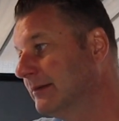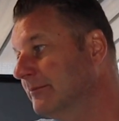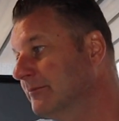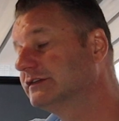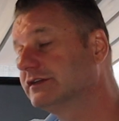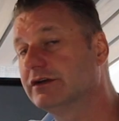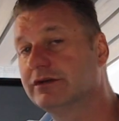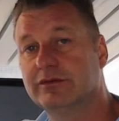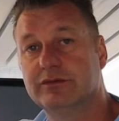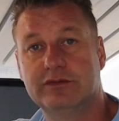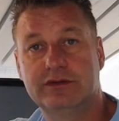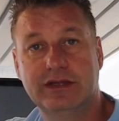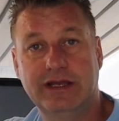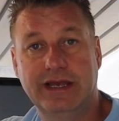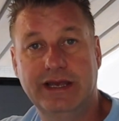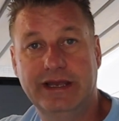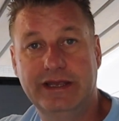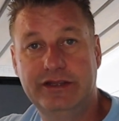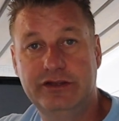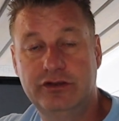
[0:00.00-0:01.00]
So
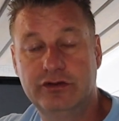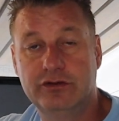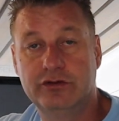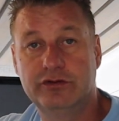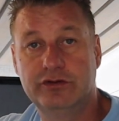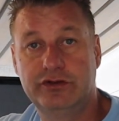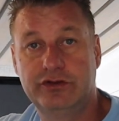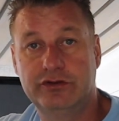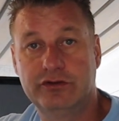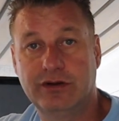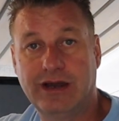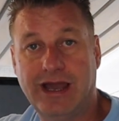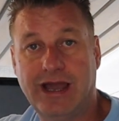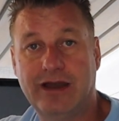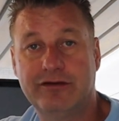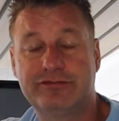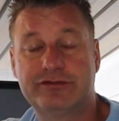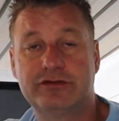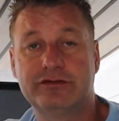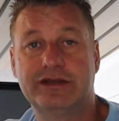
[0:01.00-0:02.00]
you
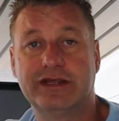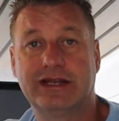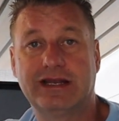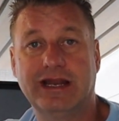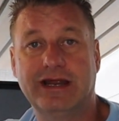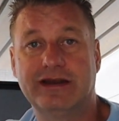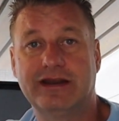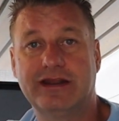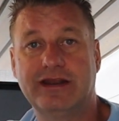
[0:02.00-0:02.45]
have to declare